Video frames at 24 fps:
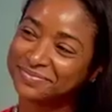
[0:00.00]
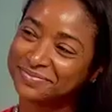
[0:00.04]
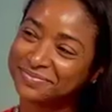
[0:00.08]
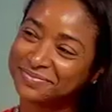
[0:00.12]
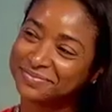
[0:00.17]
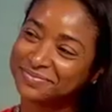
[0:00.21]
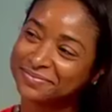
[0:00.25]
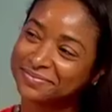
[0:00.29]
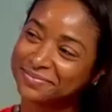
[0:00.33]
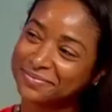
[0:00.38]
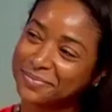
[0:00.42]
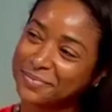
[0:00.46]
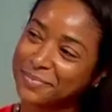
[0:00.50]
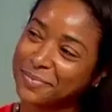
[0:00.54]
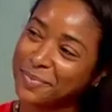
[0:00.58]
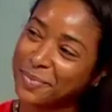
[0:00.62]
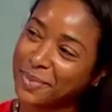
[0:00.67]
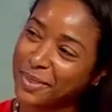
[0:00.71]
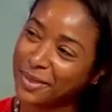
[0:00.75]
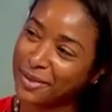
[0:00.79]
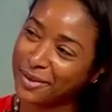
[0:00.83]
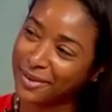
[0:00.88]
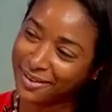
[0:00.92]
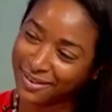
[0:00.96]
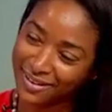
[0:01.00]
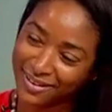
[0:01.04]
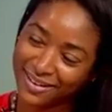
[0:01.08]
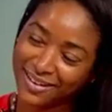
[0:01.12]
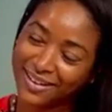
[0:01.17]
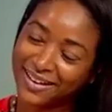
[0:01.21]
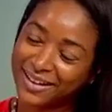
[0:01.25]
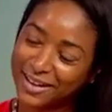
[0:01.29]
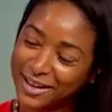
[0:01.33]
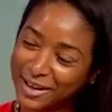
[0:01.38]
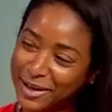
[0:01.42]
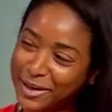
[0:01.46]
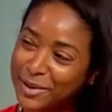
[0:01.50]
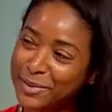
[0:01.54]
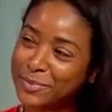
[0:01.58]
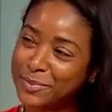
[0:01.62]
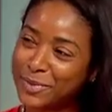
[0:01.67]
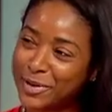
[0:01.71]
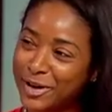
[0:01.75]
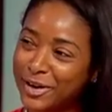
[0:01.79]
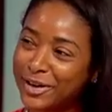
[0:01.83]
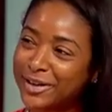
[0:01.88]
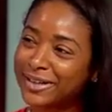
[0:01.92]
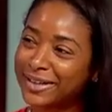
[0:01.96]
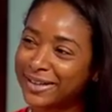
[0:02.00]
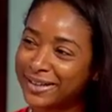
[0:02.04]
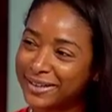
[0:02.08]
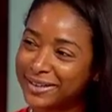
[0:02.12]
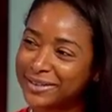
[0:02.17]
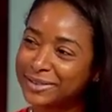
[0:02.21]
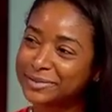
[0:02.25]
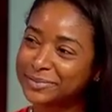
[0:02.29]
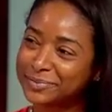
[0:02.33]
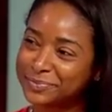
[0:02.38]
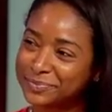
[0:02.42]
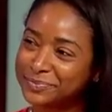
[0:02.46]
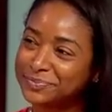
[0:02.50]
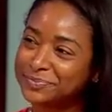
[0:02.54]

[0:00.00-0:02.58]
in a foggy bottom. And parking. And